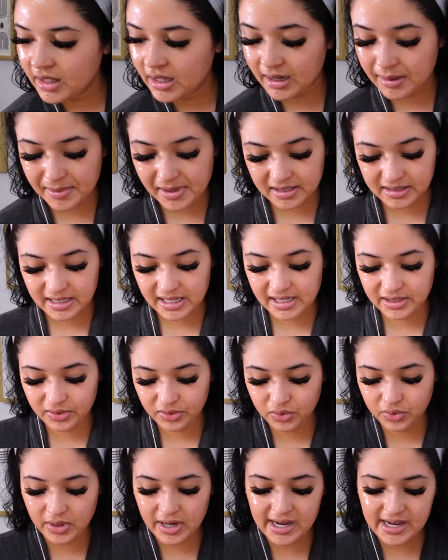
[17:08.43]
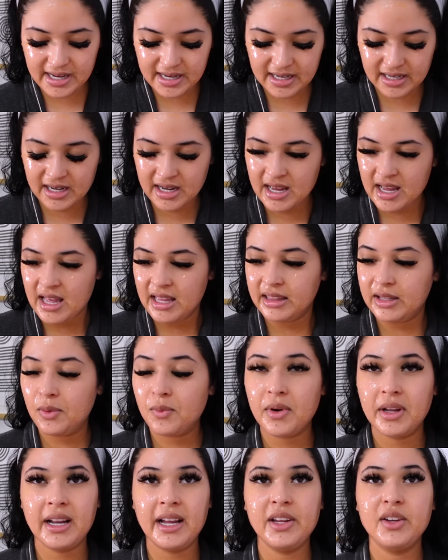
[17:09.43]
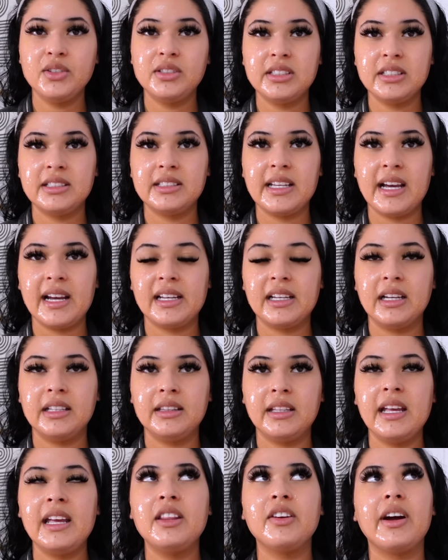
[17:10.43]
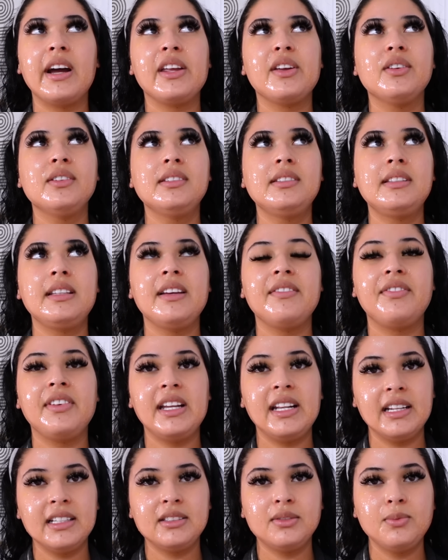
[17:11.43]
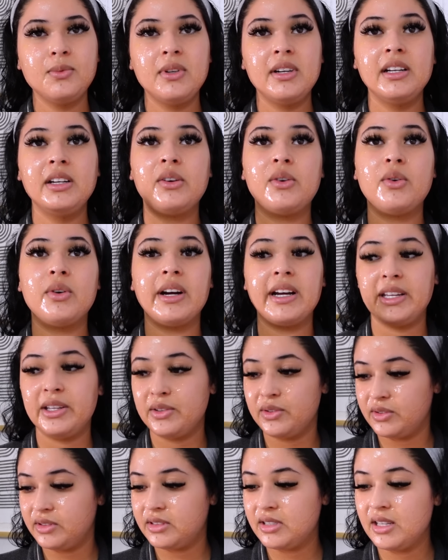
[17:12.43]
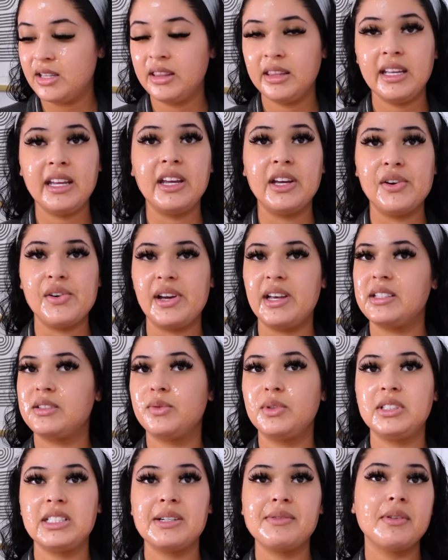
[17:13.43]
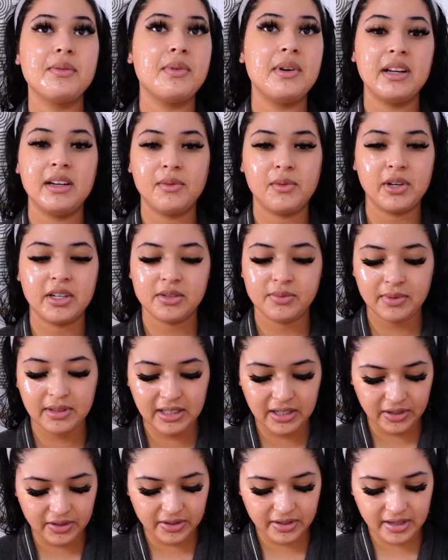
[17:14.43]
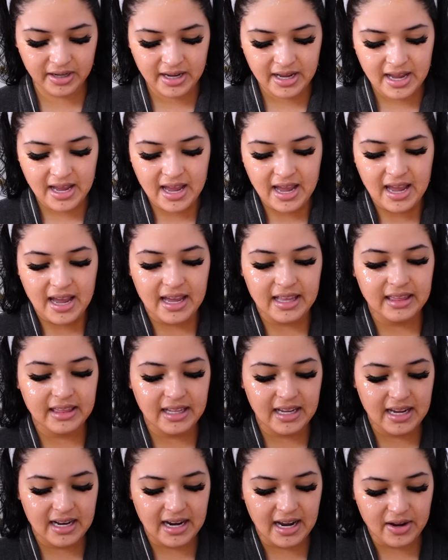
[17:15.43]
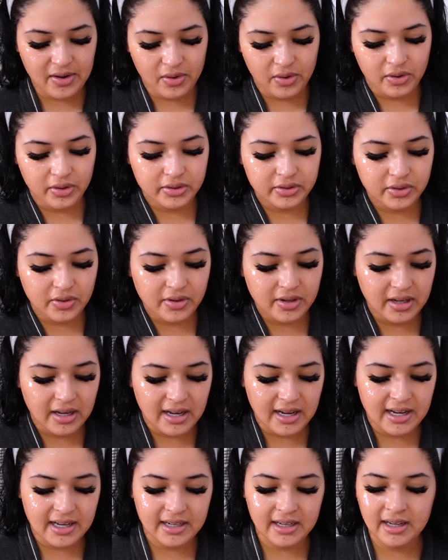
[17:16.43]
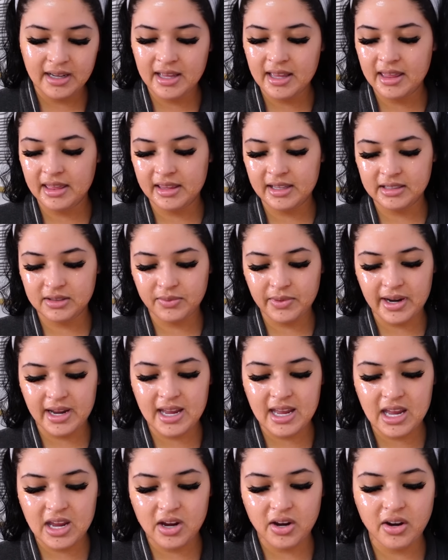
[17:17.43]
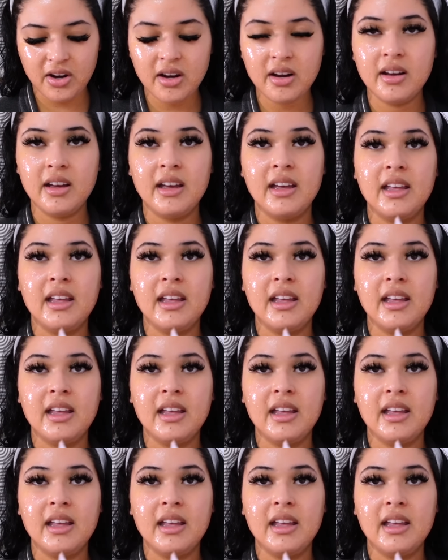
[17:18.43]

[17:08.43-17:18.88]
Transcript: I'm excited to try it. The one I use is like, either I use the Venus one or I use the E O S. Whichever one works really good. And then I also got this right here,